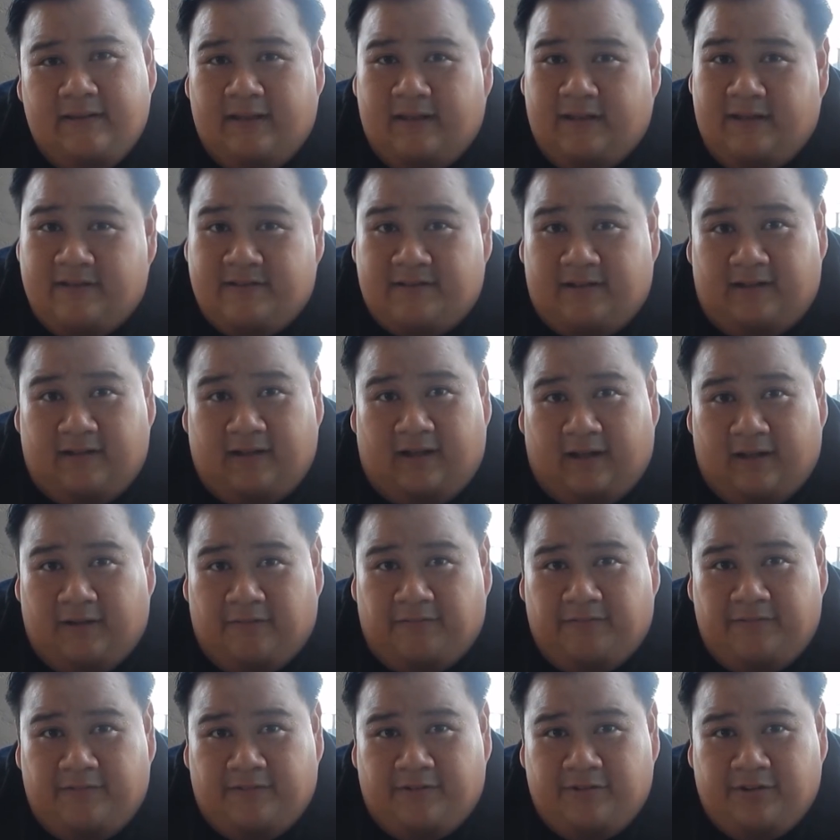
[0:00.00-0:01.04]
There's a lot of
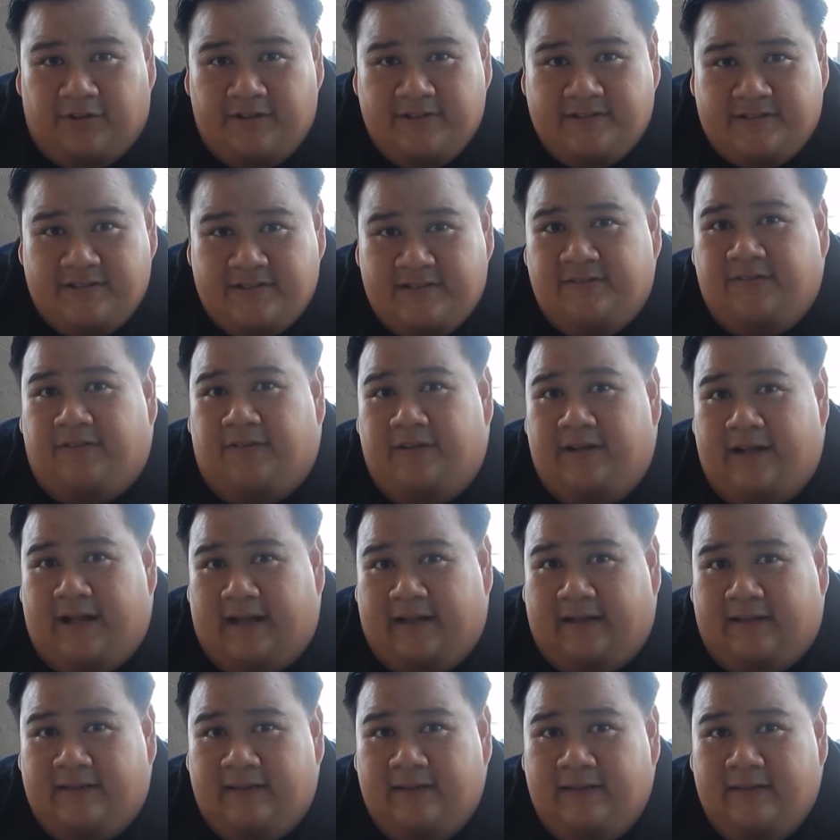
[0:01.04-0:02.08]
choices for
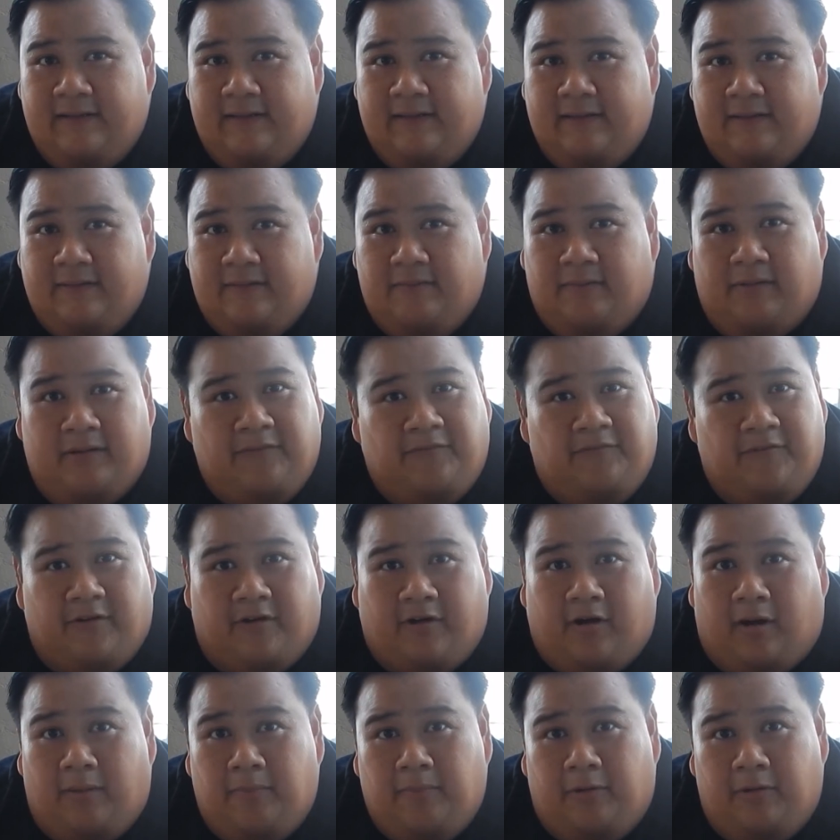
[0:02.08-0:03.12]
that. But if you're
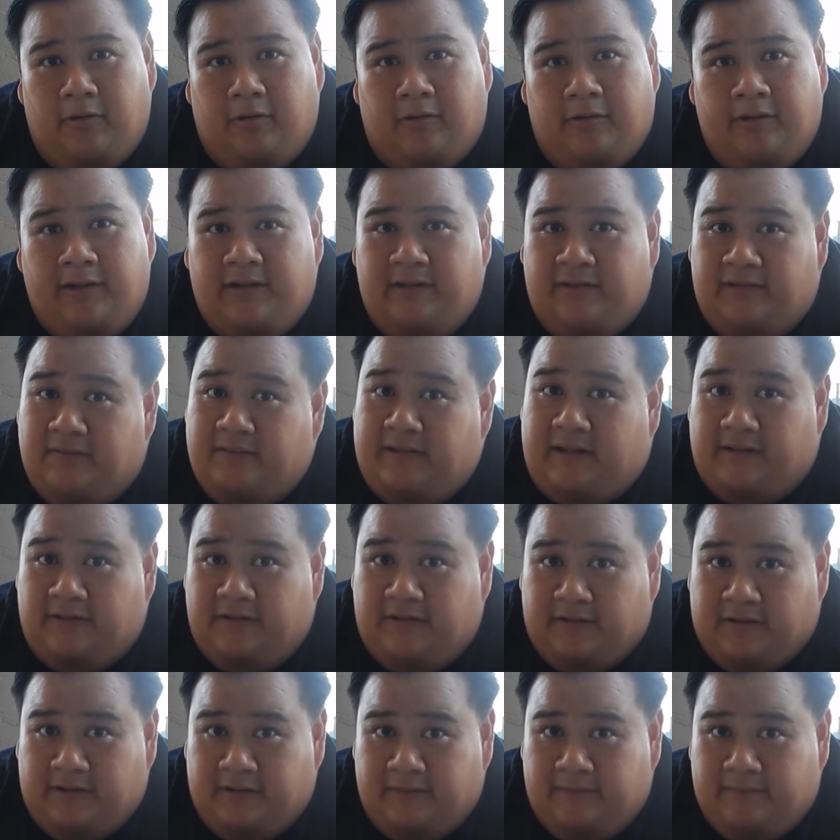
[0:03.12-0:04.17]
carbo load, then
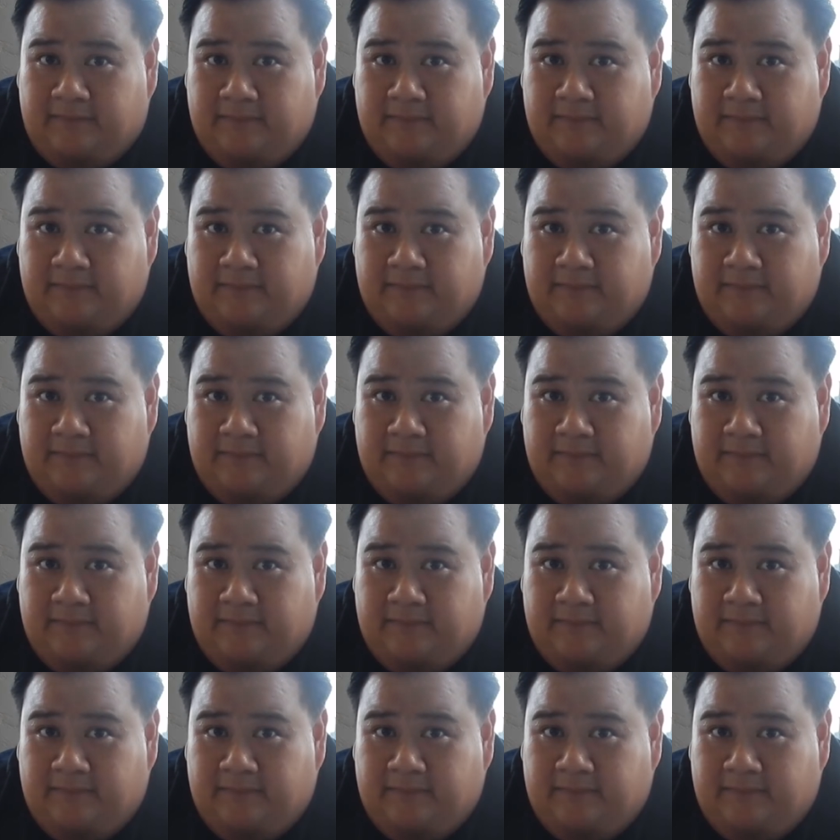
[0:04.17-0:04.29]
good.